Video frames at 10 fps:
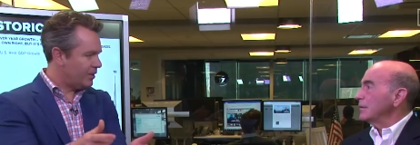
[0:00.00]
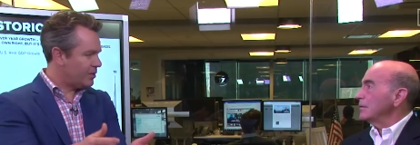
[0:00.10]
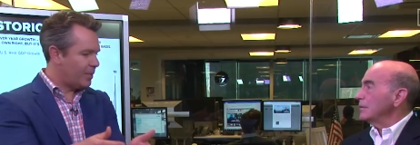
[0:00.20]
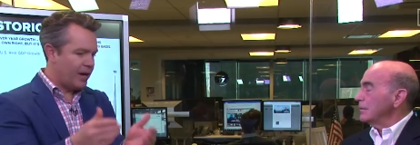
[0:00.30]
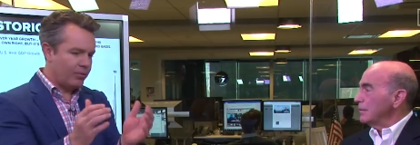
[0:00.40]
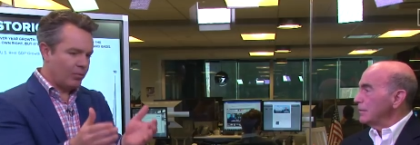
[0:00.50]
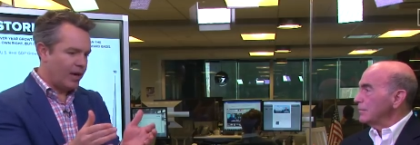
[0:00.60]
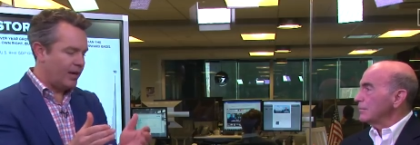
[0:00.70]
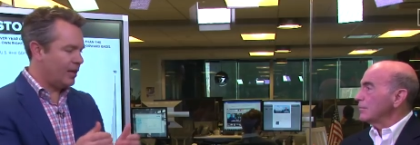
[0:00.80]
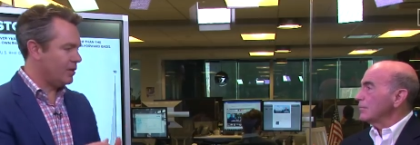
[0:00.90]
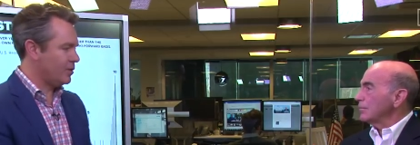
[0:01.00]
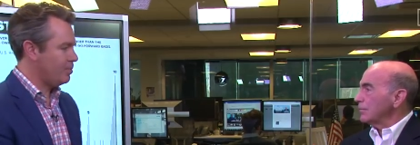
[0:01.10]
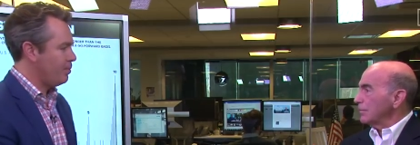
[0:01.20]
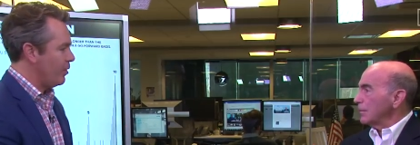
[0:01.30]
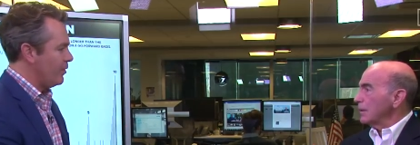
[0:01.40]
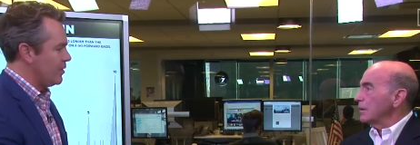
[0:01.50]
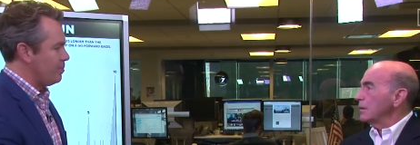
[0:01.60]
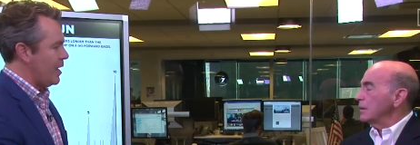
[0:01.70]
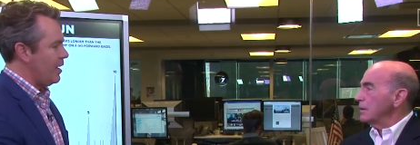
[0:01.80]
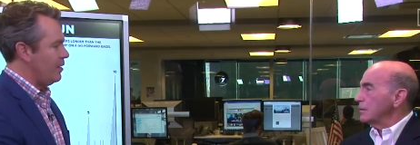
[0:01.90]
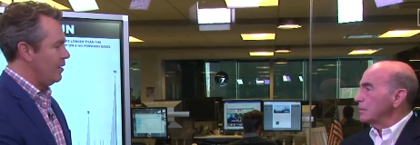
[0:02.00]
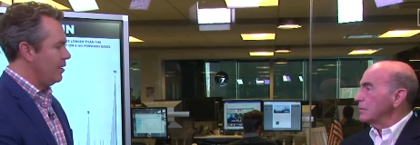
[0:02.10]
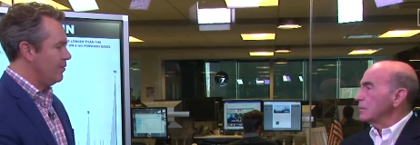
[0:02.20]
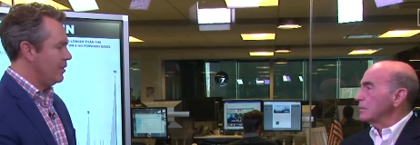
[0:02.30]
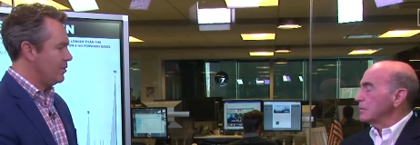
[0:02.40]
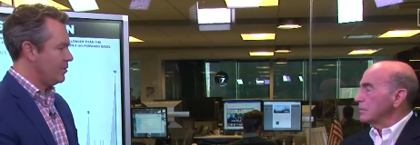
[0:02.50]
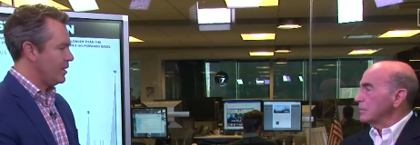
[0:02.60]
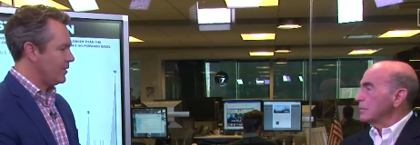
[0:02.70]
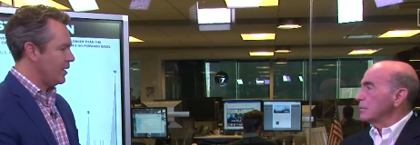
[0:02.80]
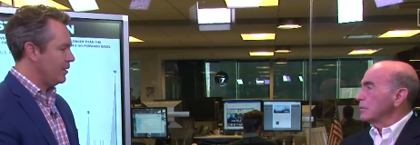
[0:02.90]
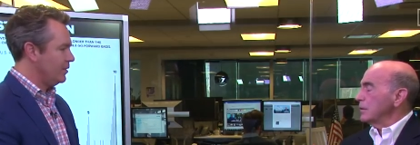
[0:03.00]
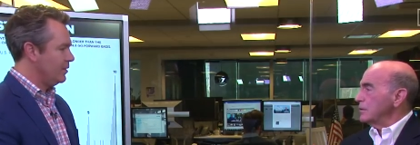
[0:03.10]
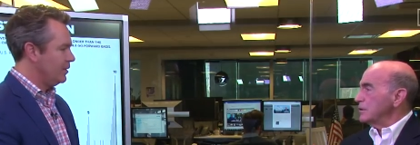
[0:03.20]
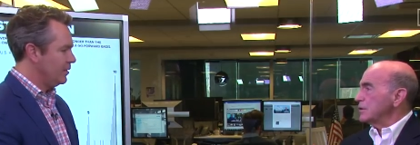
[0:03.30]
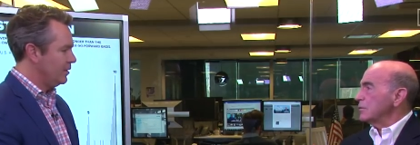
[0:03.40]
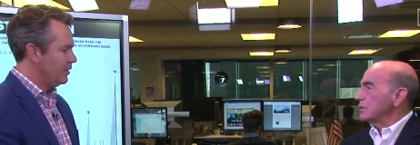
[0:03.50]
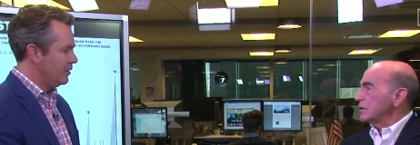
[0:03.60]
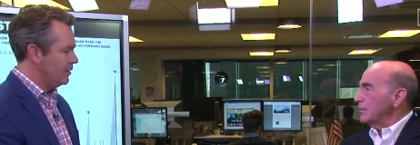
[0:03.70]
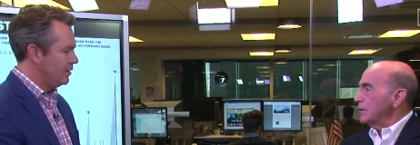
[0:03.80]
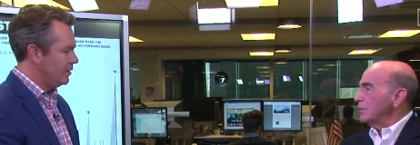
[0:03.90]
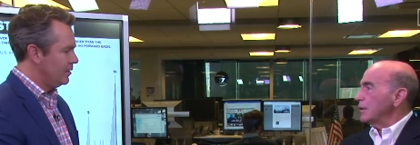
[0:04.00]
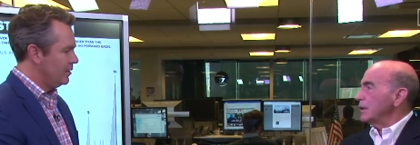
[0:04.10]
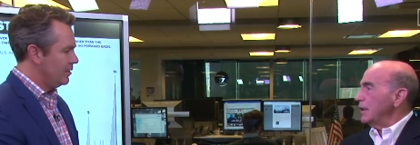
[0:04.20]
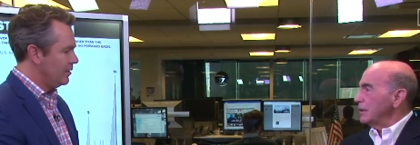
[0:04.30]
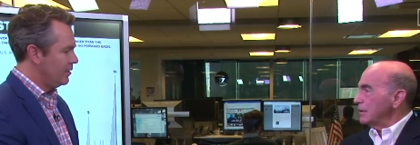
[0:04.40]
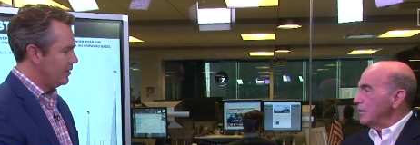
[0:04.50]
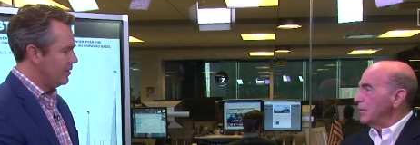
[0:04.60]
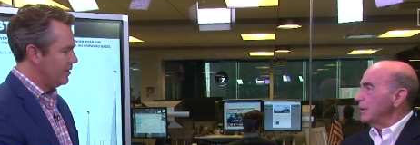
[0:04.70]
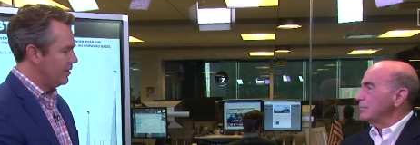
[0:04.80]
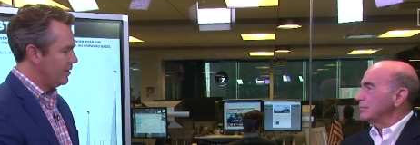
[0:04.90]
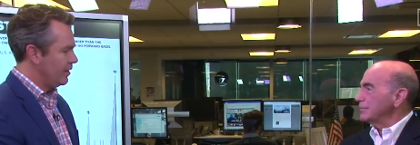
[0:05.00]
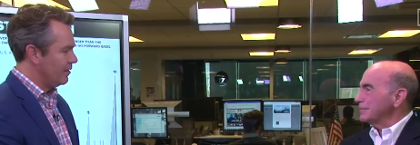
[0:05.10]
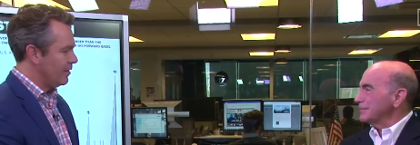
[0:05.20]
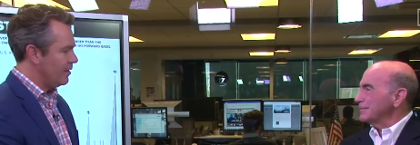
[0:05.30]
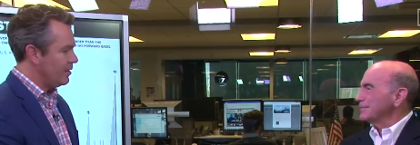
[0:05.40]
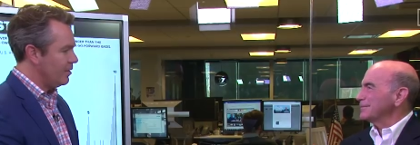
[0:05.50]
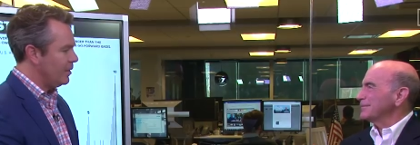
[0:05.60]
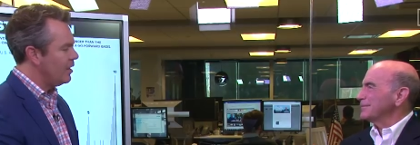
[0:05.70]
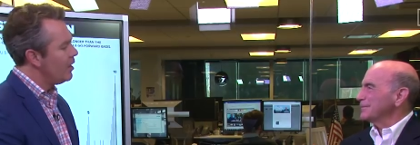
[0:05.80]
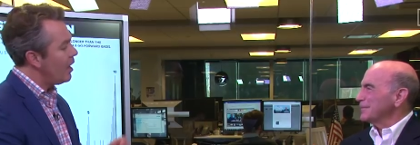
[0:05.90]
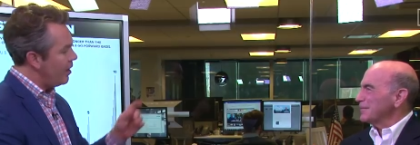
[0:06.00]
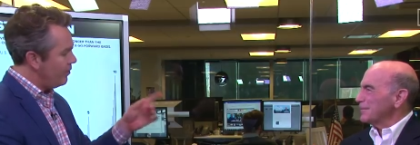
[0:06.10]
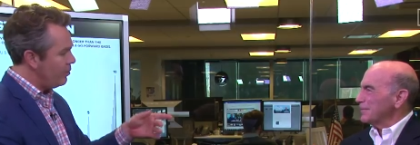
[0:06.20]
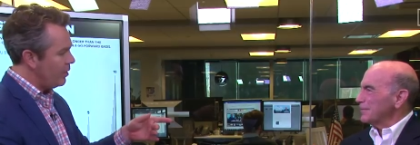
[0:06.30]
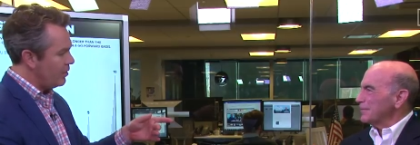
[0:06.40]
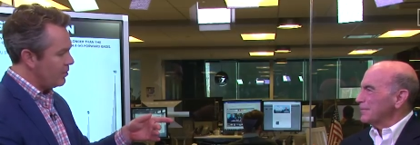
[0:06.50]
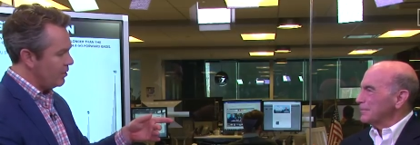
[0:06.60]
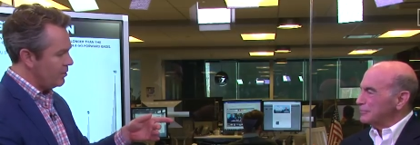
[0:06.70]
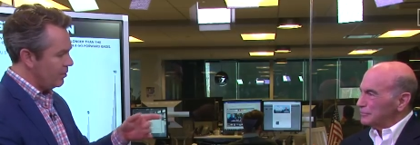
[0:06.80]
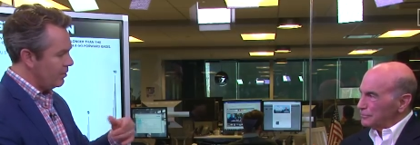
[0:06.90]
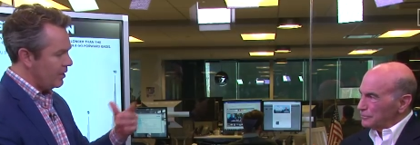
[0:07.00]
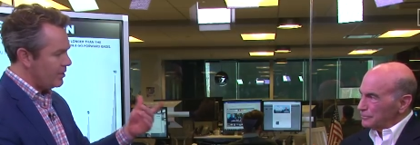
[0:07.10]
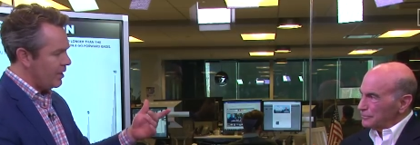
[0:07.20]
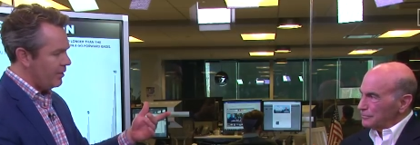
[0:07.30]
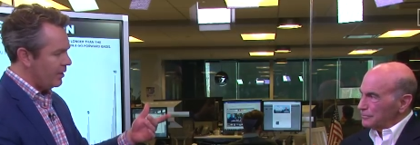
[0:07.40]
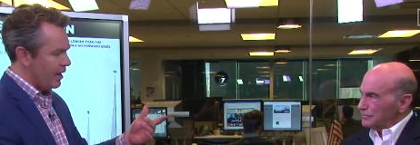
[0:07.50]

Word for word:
Speaker 1: on the spot, right at the perfect spot of the distress cycle.
Speaker 2: And just sold his company to a Canadian company.
Speaker 1: Yeah, I mean, have you? Uh, so, there's another